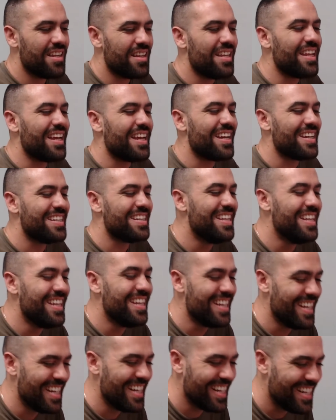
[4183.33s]
Yeah.
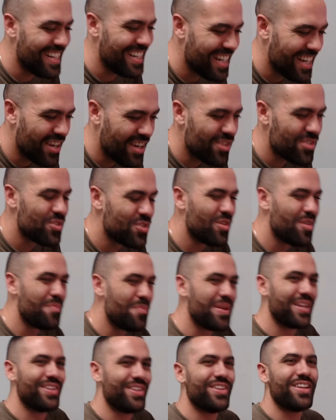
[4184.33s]
Here's your
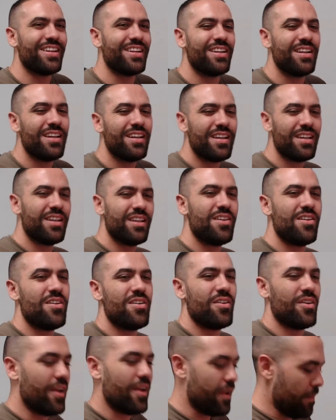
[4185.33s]
opinion,
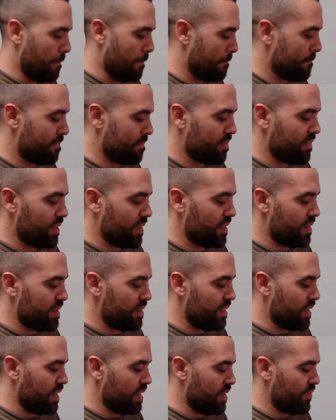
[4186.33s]
right?
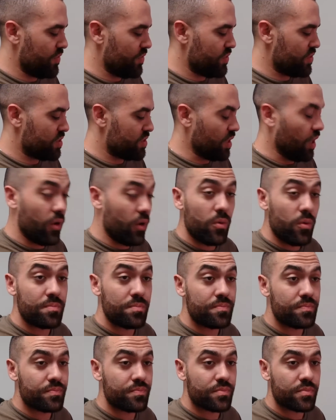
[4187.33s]
So,
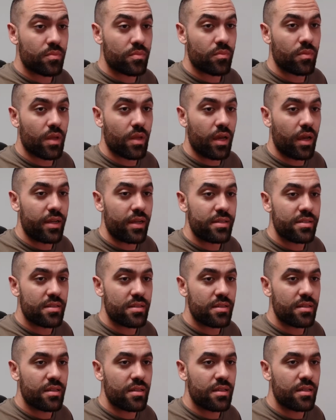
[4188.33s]
guys,
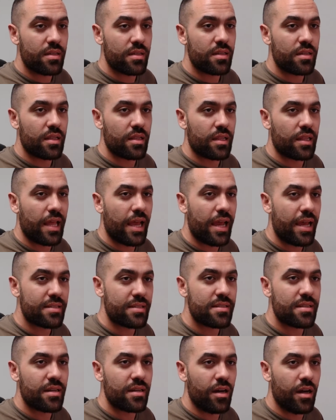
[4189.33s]

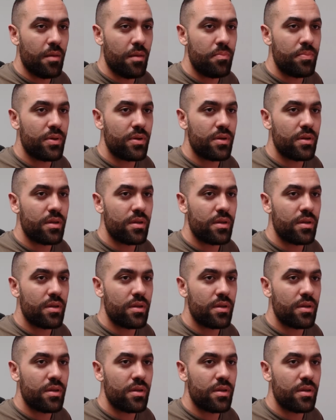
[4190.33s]
last up,